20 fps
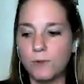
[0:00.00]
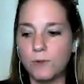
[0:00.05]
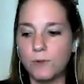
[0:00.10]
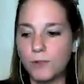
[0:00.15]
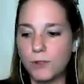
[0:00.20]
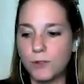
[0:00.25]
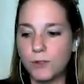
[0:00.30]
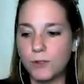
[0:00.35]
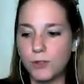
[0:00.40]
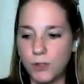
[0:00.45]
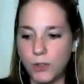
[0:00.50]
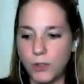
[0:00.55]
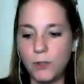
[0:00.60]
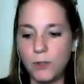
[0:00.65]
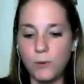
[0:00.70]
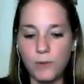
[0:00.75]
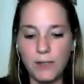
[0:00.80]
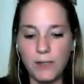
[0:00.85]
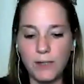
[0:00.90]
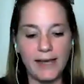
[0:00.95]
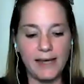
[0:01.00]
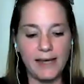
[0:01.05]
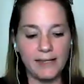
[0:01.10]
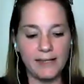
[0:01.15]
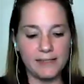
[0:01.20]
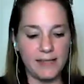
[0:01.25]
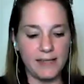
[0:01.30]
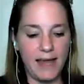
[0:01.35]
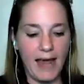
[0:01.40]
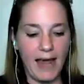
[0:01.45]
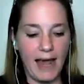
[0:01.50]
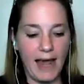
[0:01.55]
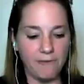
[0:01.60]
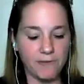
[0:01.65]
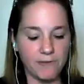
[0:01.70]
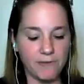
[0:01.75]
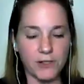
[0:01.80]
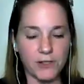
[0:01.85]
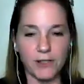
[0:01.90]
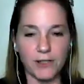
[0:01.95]
So two
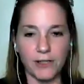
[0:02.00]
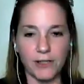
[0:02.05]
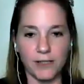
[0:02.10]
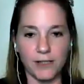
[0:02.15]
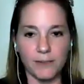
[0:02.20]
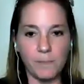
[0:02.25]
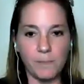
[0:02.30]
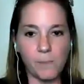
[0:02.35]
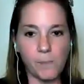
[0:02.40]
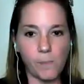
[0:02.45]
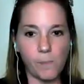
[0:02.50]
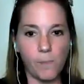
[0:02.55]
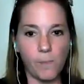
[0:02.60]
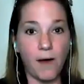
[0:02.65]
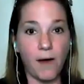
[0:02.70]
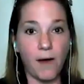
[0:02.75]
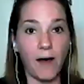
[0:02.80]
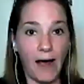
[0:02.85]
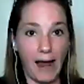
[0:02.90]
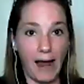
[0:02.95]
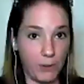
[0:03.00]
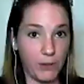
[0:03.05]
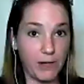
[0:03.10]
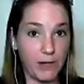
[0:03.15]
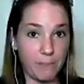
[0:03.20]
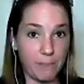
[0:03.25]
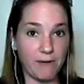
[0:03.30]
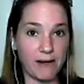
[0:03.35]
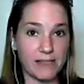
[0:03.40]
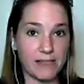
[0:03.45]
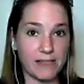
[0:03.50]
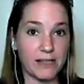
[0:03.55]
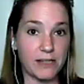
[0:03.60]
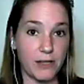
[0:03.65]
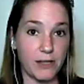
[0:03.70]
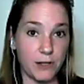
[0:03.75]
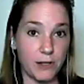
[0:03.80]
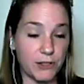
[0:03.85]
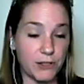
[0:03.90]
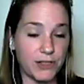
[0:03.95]
days after I put
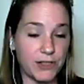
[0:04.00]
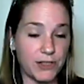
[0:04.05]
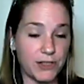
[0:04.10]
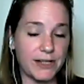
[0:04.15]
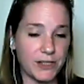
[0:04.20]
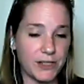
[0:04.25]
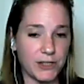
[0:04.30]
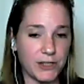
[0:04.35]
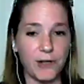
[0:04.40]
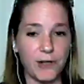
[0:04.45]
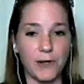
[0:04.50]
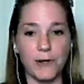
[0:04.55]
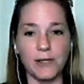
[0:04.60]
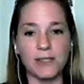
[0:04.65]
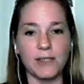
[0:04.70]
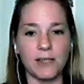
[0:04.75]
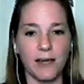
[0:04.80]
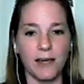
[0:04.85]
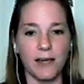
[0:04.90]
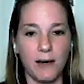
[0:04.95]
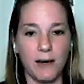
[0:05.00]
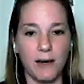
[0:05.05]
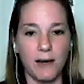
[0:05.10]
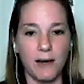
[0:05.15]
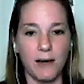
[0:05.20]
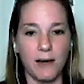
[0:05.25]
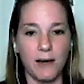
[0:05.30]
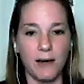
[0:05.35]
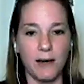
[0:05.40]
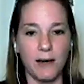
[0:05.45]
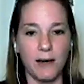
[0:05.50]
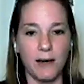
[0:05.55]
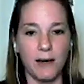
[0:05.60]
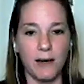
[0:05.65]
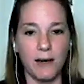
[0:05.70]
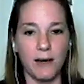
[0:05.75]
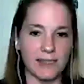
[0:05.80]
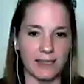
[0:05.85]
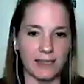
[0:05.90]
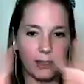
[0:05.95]
in my resignation notice, um,
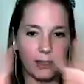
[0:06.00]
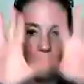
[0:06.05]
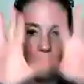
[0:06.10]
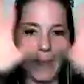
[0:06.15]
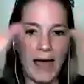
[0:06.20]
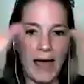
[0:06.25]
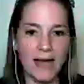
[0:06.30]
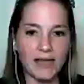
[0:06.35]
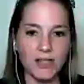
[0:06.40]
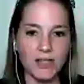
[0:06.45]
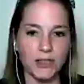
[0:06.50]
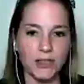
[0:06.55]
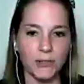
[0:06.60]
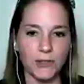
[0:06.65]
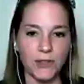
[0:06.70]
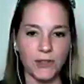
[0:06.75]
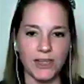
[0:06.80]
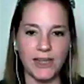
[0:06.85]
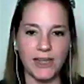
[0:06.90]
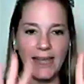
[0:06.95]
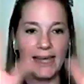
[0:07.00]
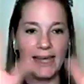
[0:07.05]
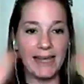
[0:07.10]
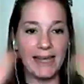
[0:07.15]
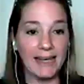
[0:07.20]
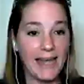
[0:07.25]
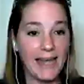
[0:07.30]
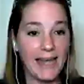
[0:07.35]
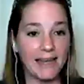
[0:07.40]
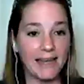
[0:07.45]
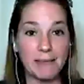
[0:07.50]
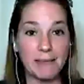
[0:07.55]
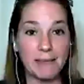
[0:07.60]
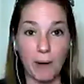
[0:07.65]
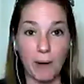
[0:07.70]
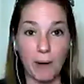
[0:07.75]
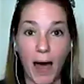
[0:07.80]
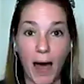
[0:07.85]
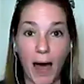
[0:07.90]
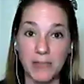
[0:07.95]
Facebook did its little magical thing, and
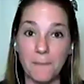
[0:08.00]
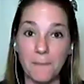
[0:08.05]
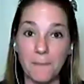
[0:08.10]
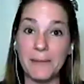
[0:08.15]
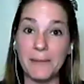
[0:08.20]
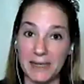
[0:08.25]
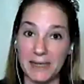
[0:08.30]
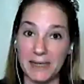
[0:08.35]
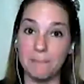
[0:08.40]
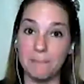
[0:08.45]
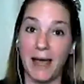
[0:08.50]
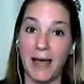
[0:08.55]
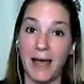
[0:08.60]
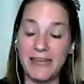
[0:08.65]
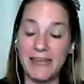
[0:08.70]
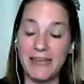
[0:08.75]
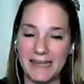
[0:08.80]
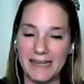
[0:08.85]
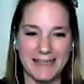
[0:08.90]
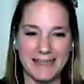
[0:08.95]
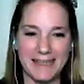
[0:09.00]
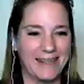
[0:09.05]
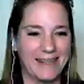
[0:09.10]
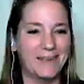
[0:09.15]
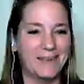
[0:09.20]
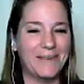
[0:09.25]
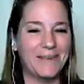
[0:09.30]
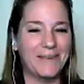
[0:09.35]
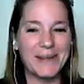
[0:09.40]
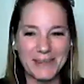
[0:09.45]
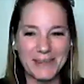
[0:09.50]
Kathy popped up in my feed